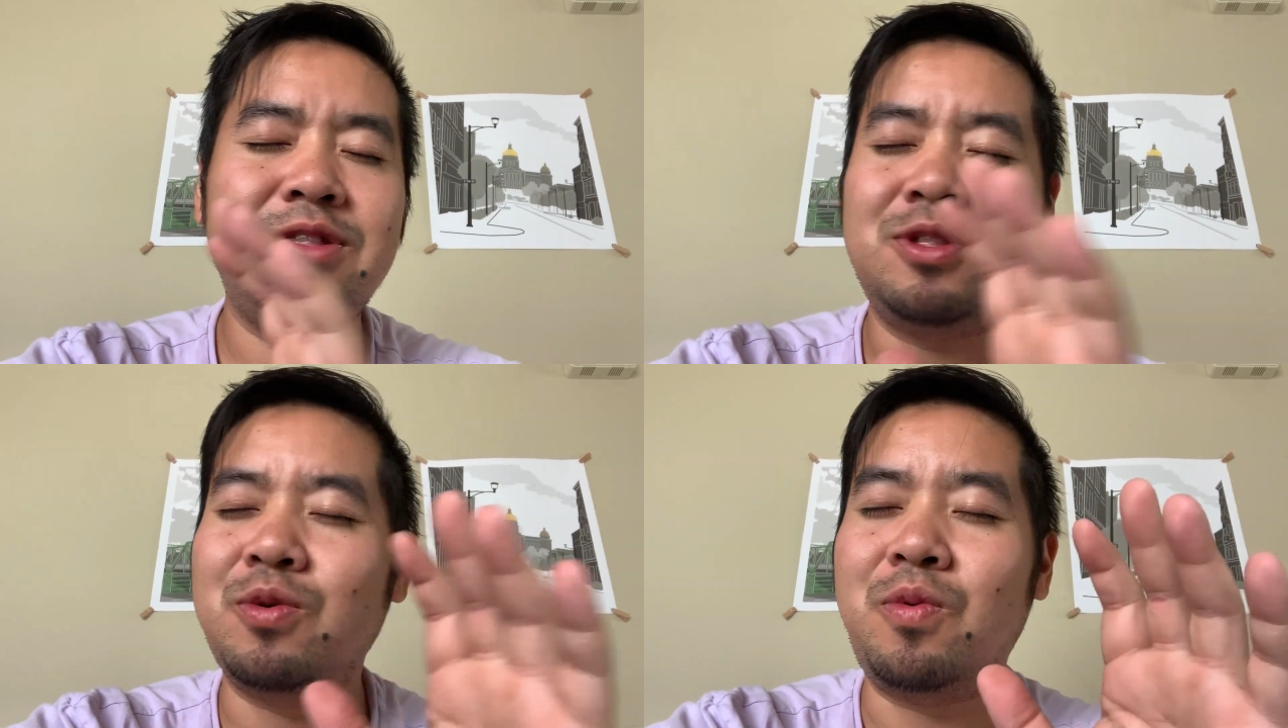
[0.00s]

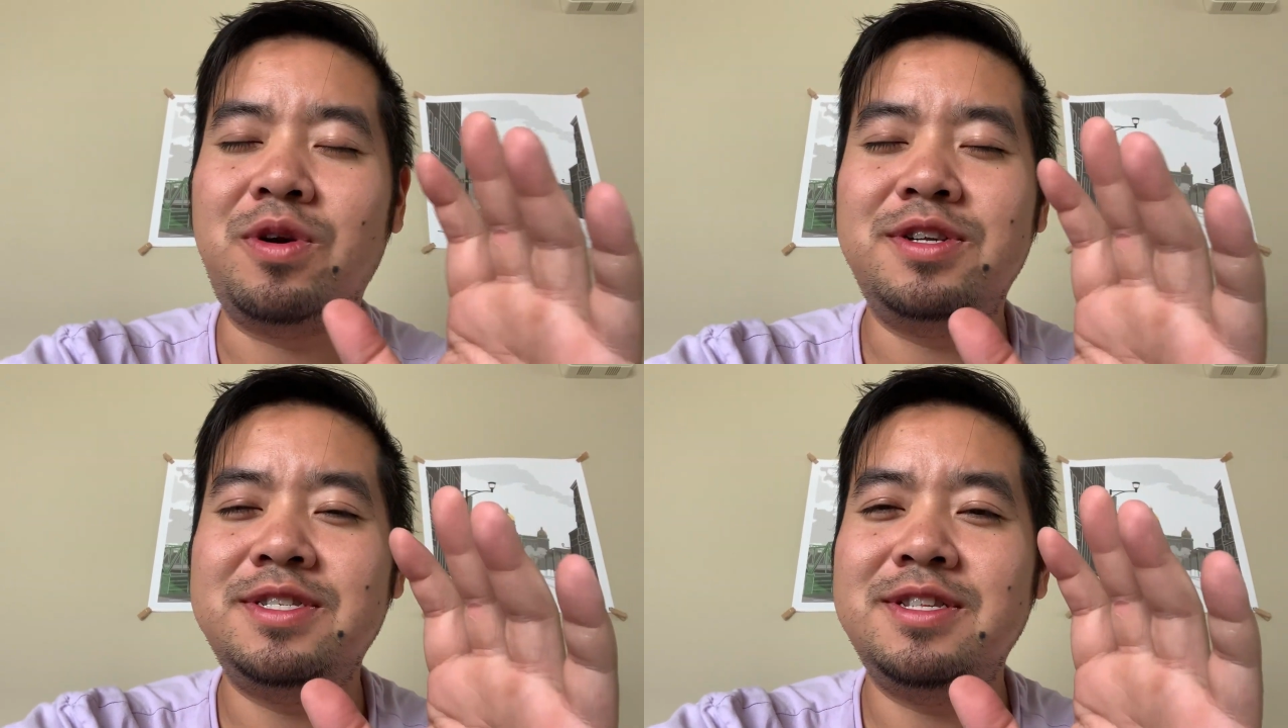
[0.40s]
The
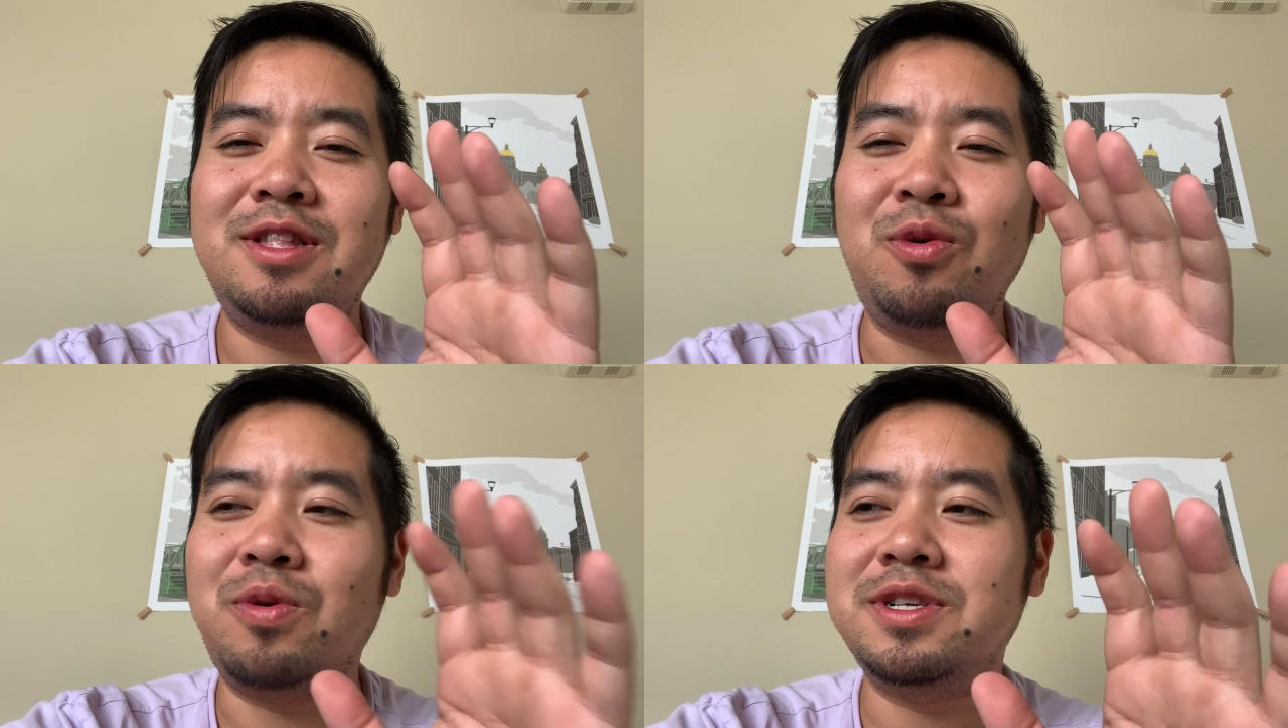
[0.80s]
worst,
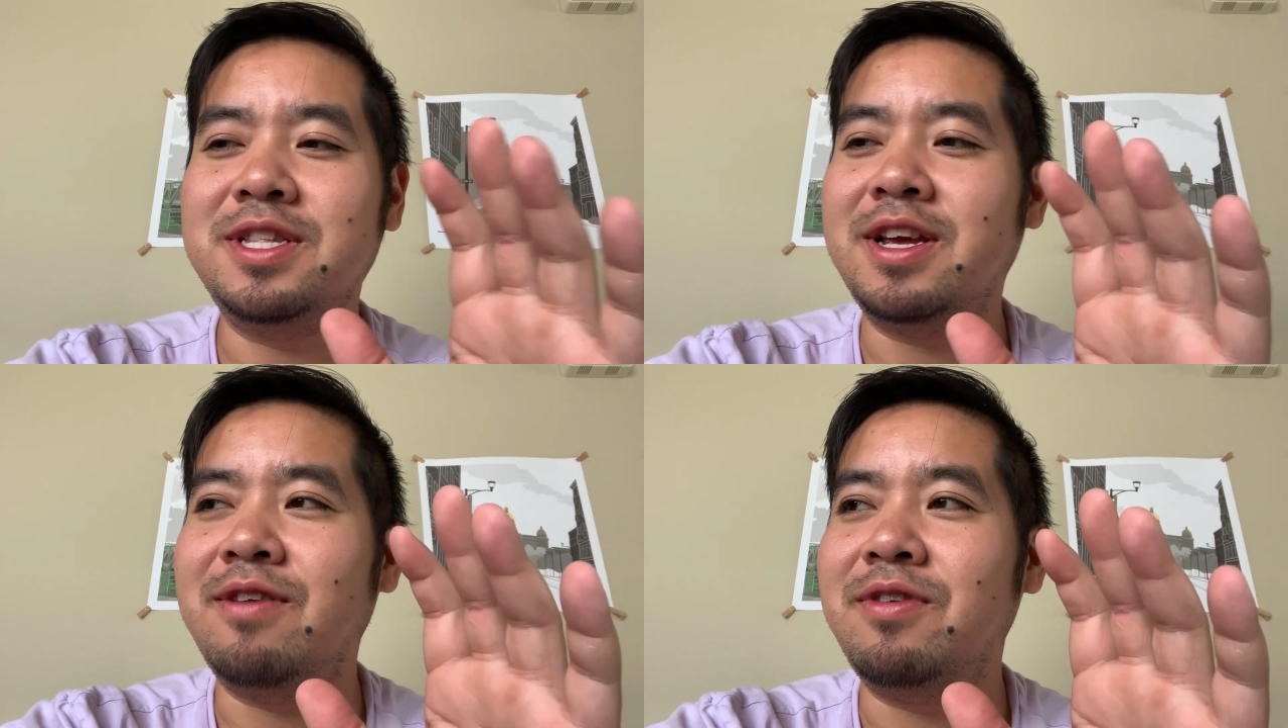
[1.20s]
the worst
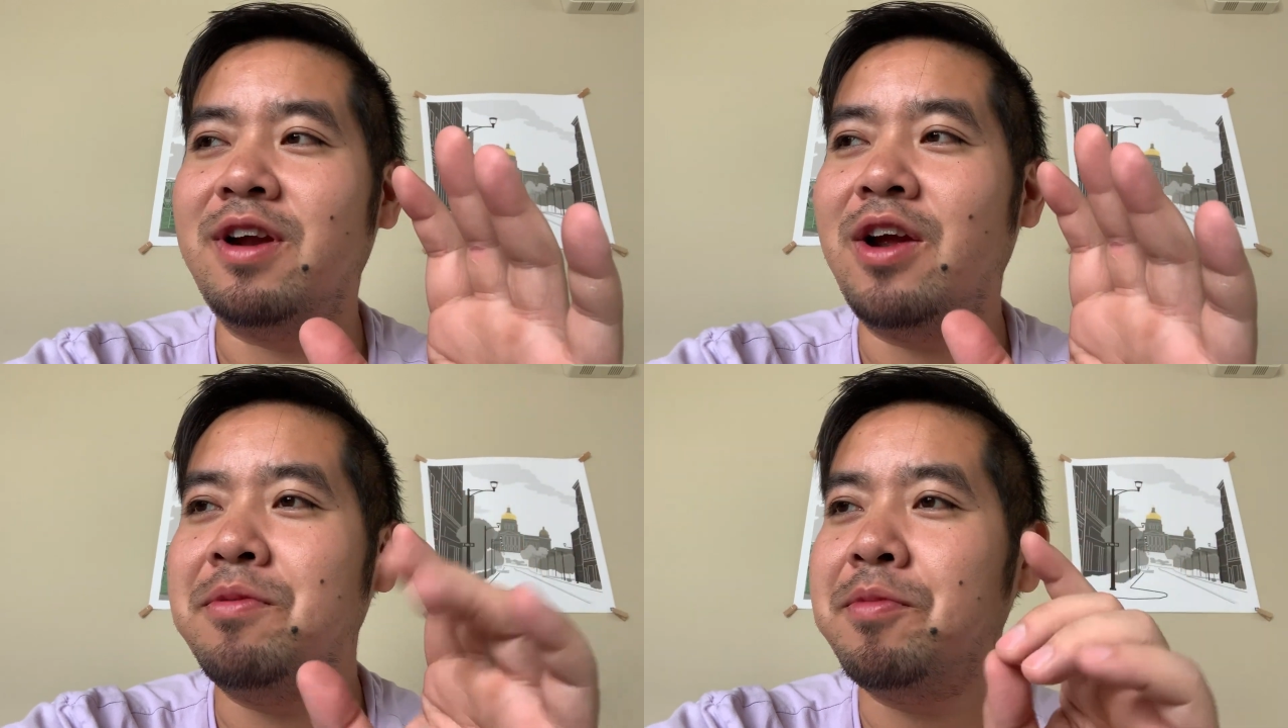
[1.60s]
thing ever.
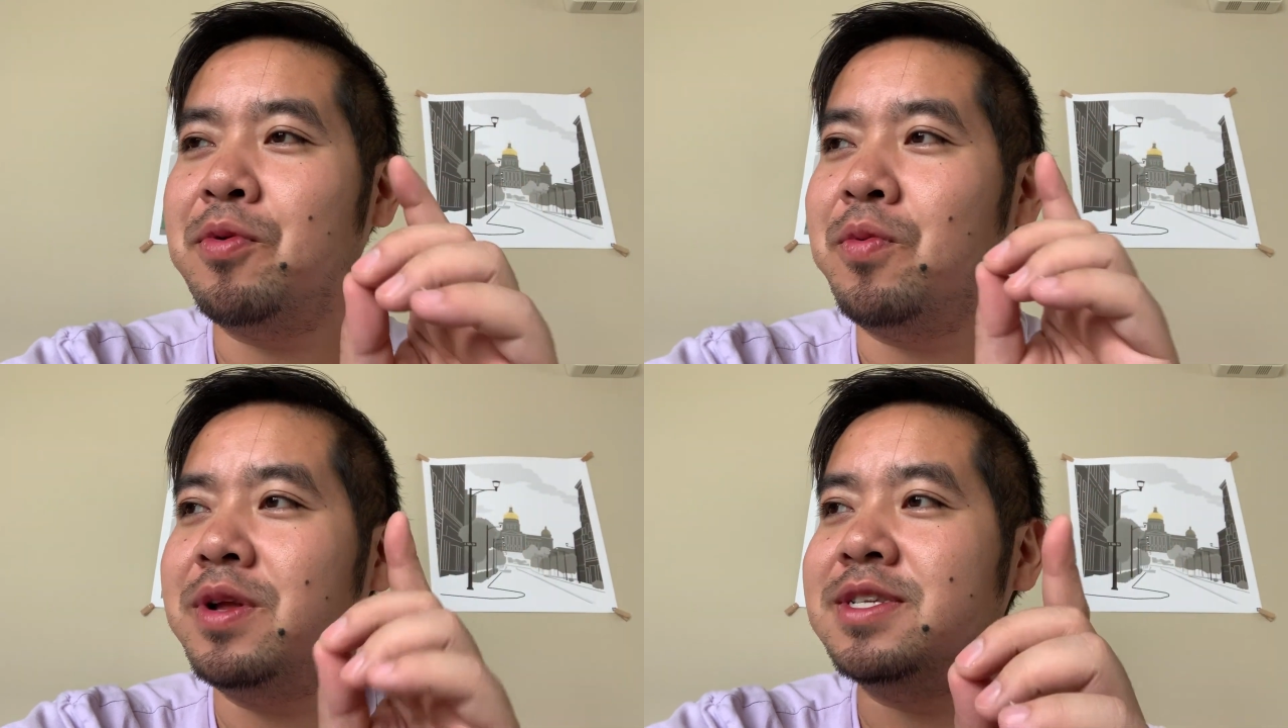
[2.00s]
I remember
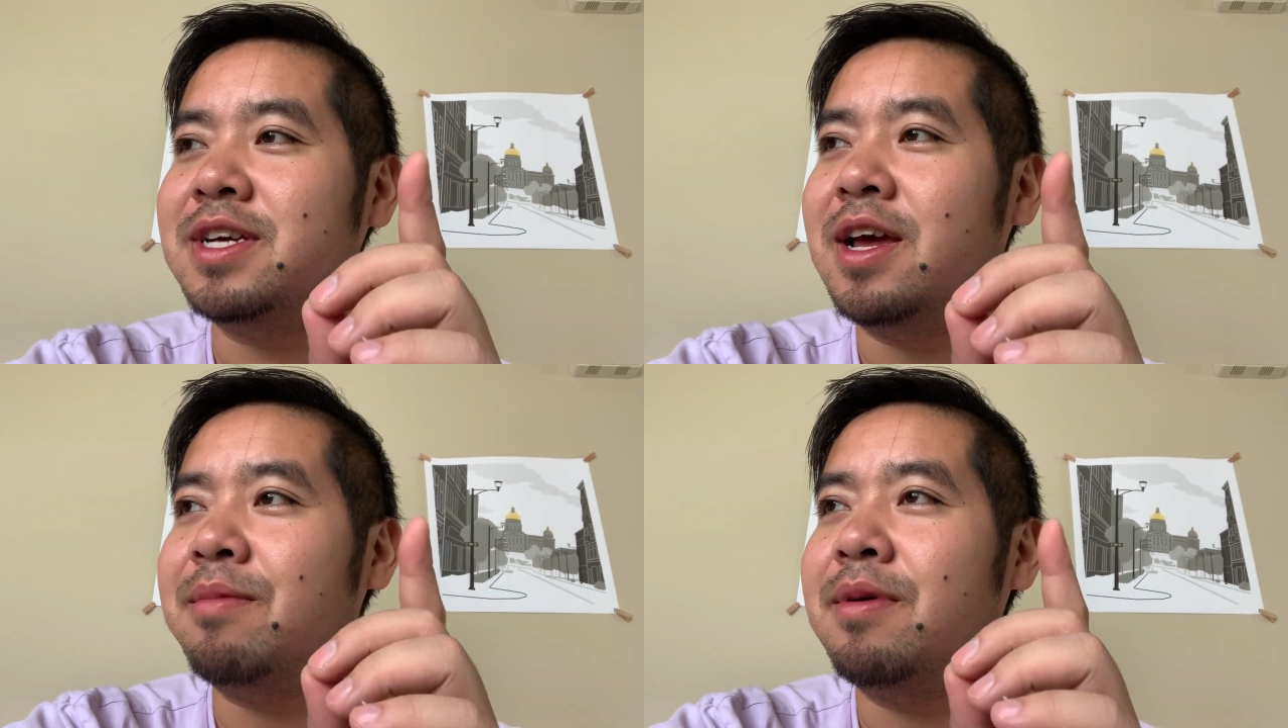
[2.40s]
one
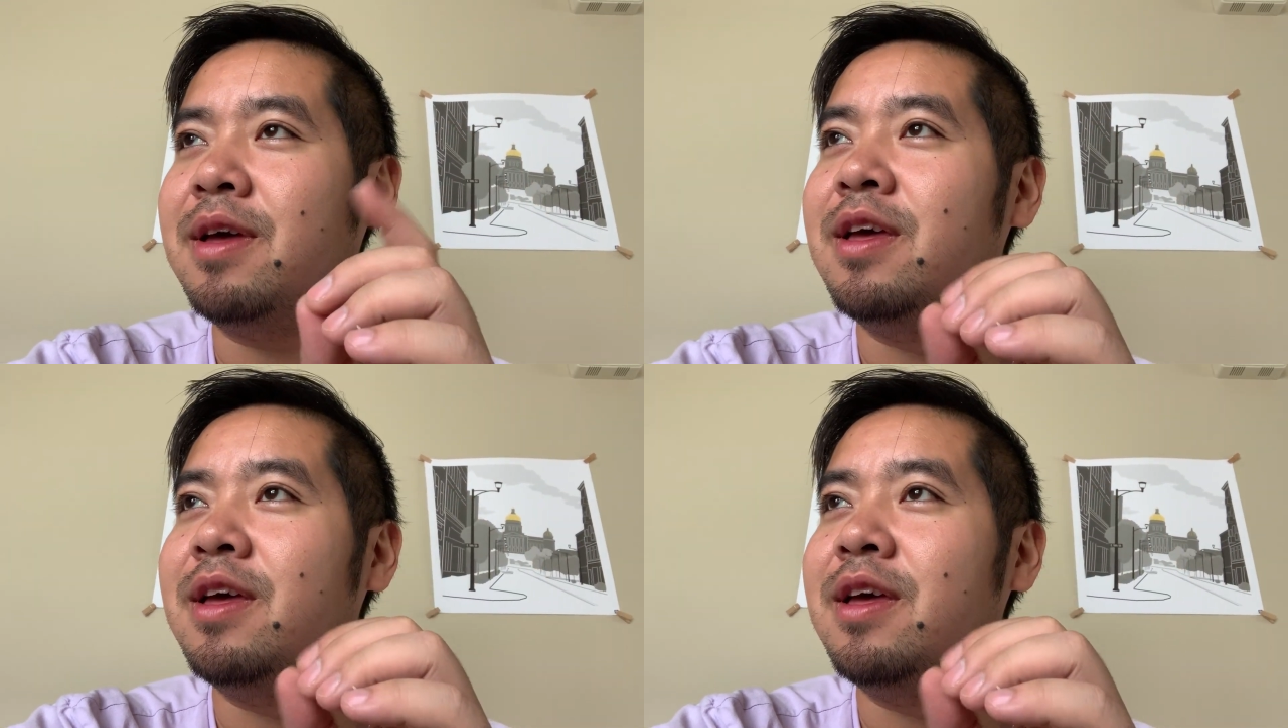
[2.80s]
time